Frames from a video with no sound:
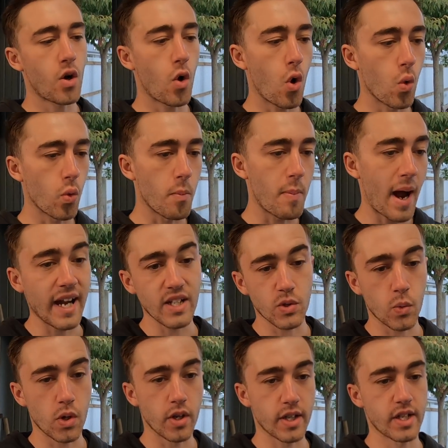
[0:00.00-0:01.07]
all the paint
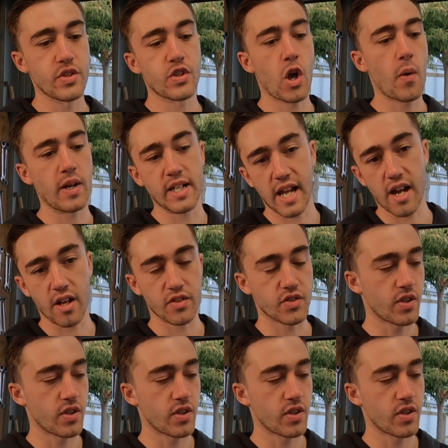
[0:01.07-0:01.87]
work is going down.